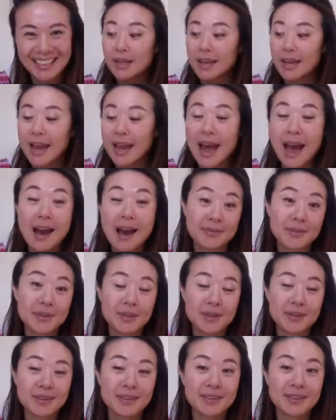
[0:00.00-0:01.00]
like
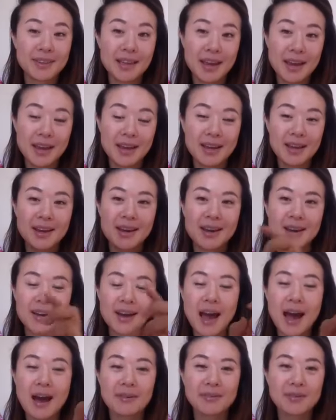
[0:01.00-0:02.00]
after
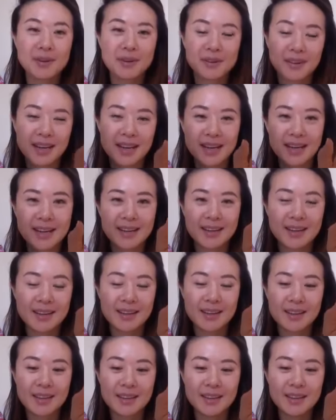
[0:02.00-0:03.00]
like
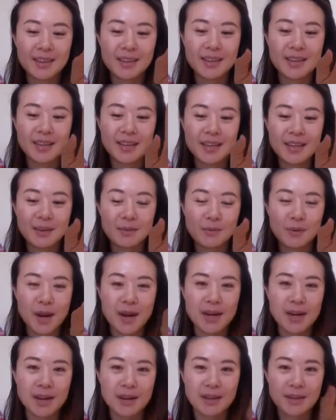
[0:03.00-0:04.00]
the
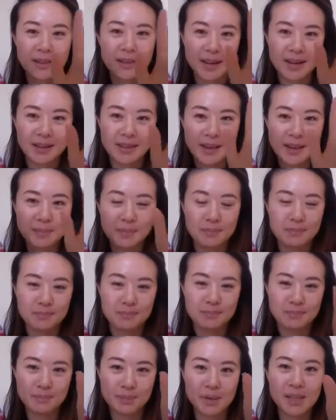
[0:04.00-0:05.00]
radio, like they
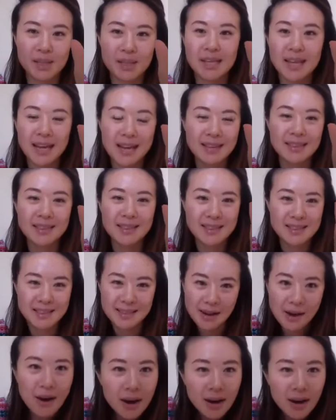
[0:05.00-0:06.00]
played the
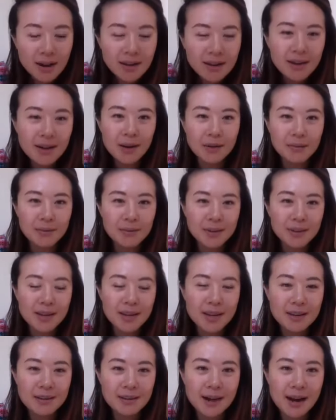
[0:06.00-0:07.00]
song over the
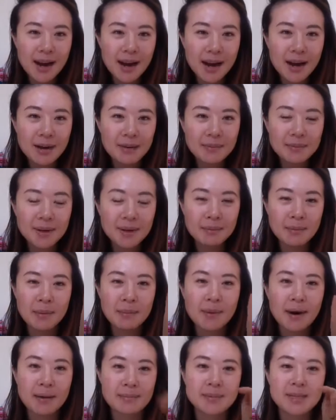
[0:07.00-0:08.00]
intercom, my
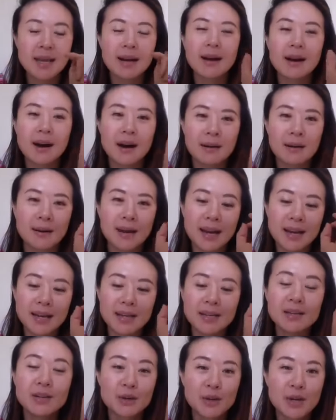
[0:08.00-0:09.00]
mom's like, all right,
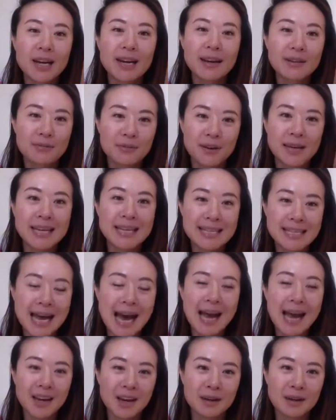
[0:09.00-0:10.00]
you're gonna friggin'
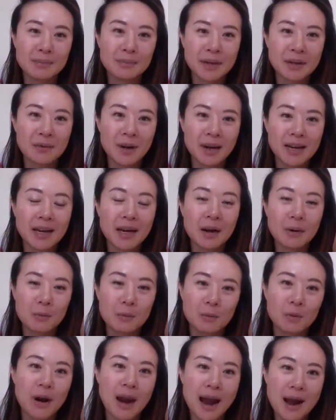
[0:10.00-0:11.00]
die on me right now.
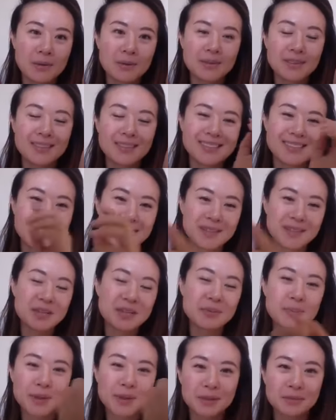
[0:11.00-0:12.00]
We're out. So she
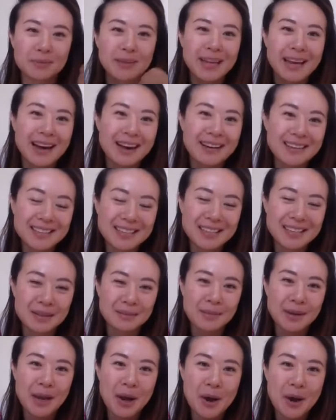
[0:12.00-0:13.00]
pulled me out, took
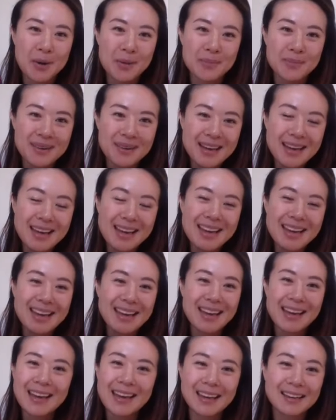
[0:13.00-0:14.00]
me home,
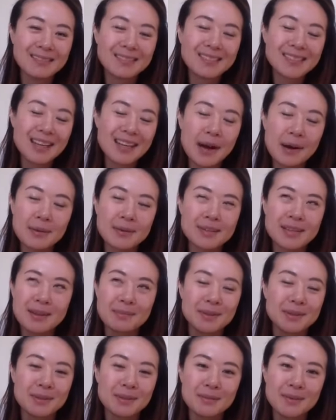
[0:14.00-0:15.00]
and I was
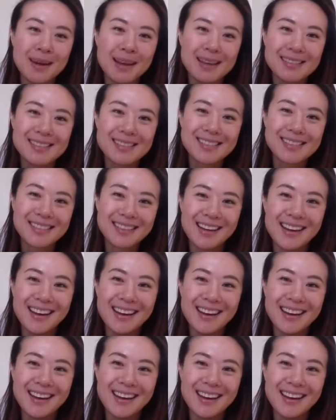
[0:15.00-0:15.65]
able to rest.